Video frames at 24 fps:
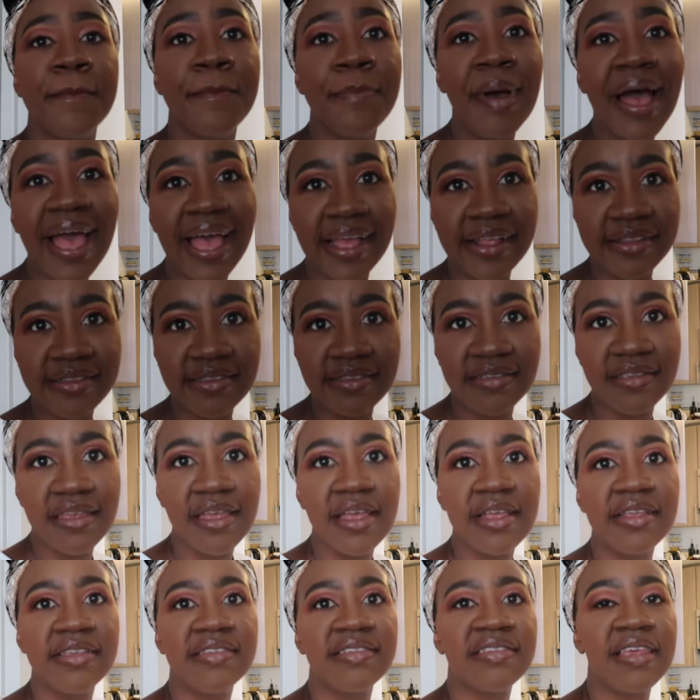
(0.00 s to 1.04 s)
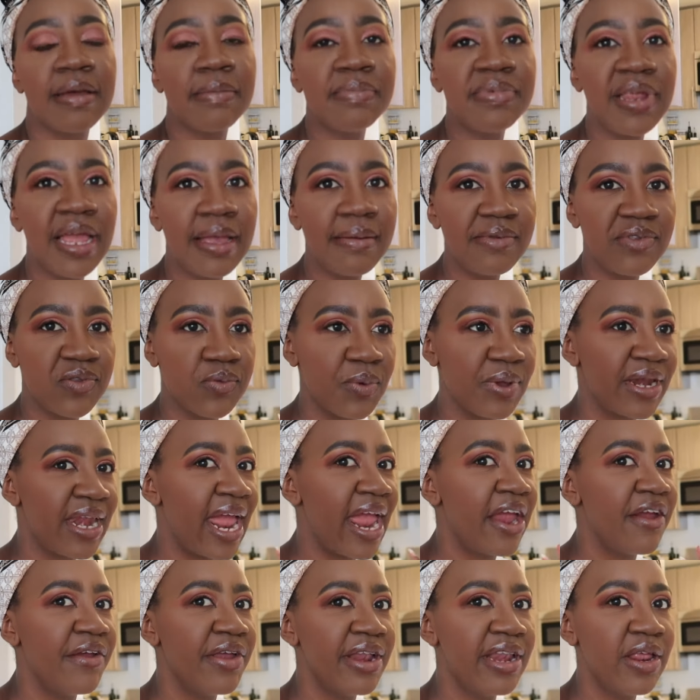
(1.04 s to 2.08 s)
But sometimes when
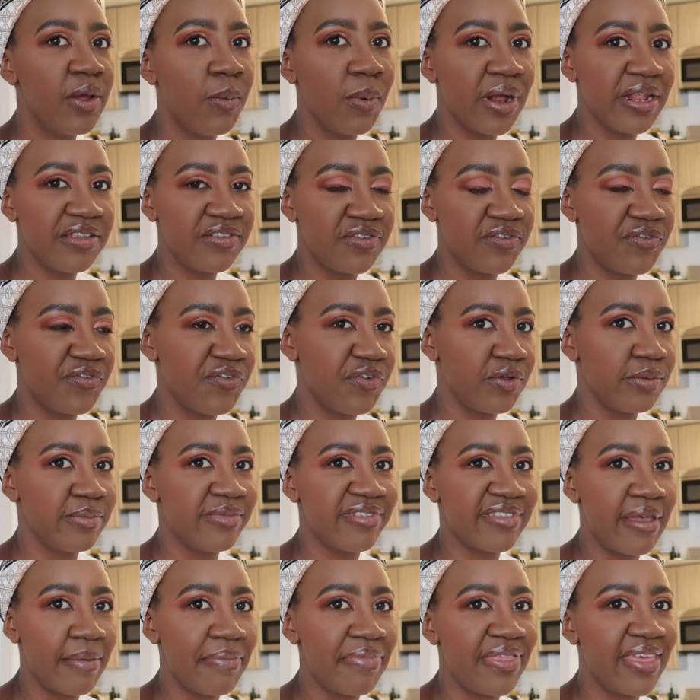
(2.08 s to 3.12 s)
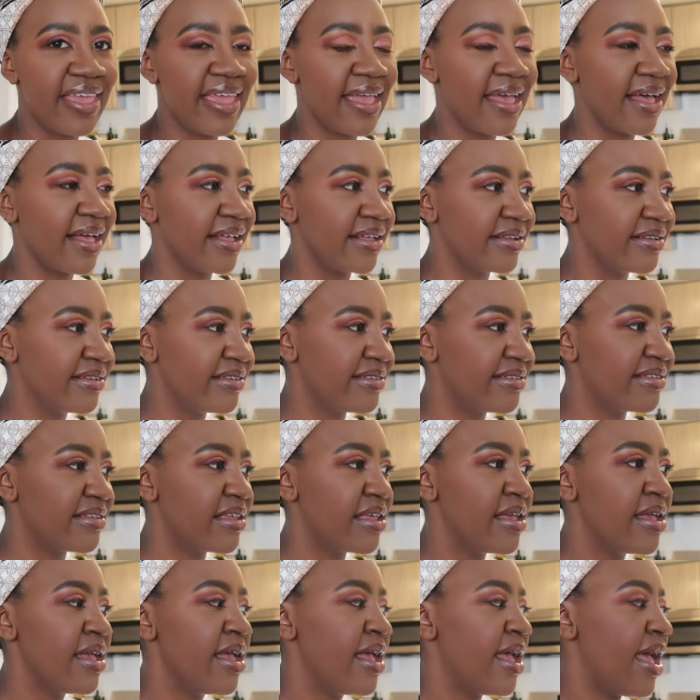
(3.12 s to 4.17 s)
I really want to film something else
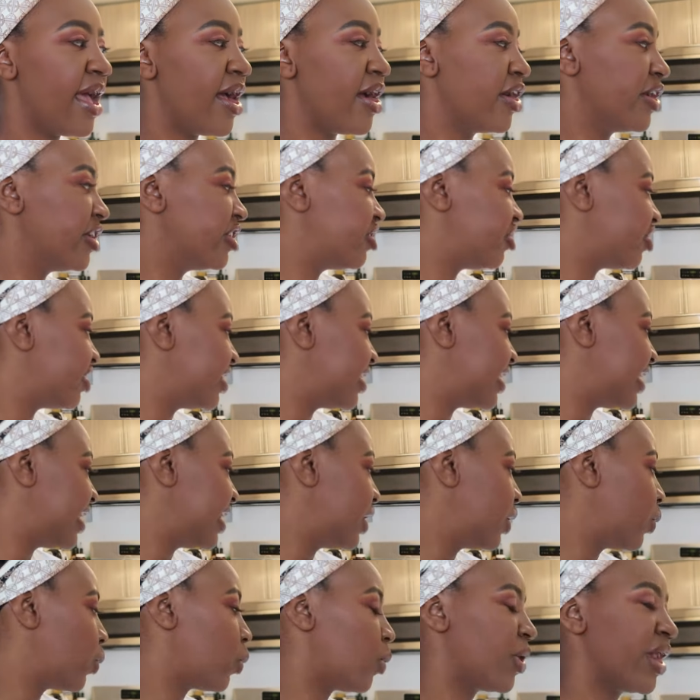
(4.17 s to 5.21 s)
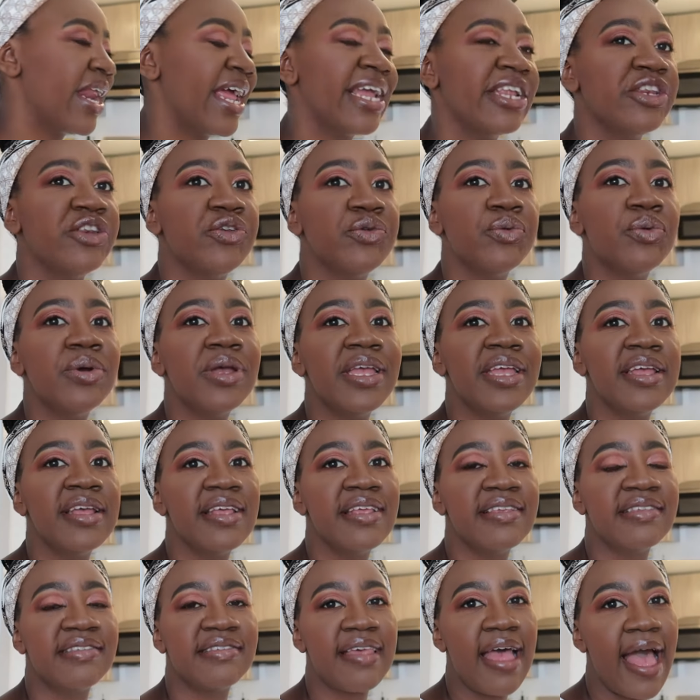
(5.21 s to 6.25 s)
urgently, what I do
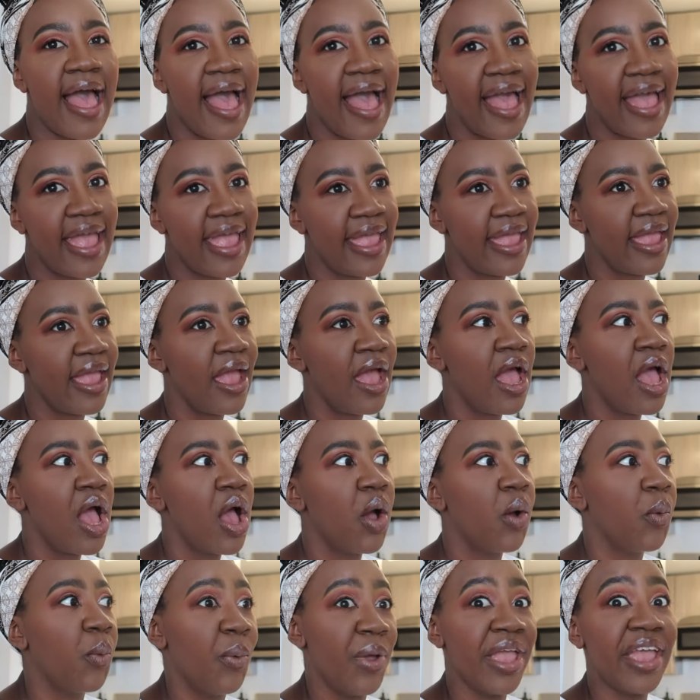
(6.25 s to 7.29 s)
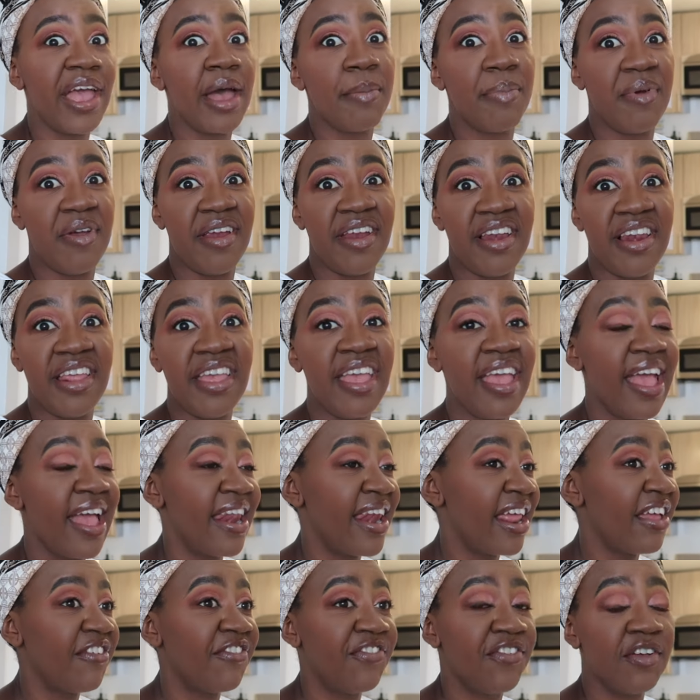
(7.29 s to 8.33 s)
is I wake up early
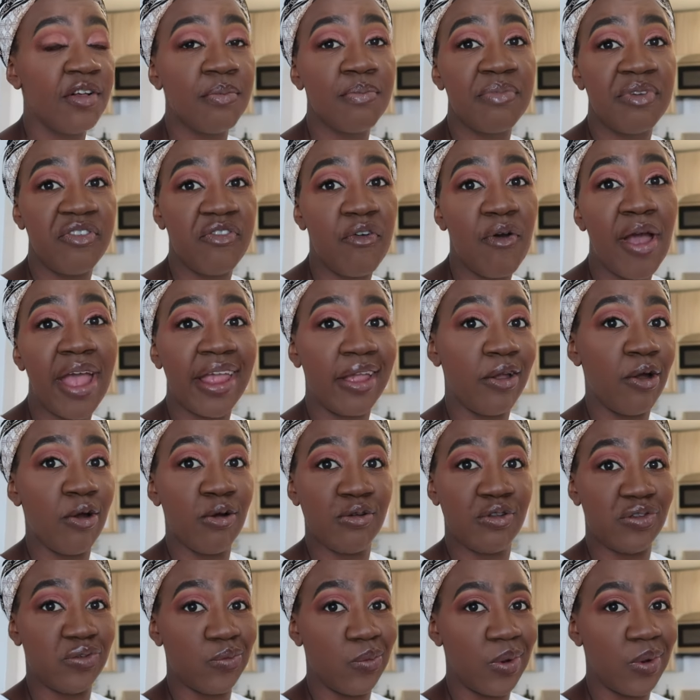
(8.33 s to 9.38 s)
and I film before I go to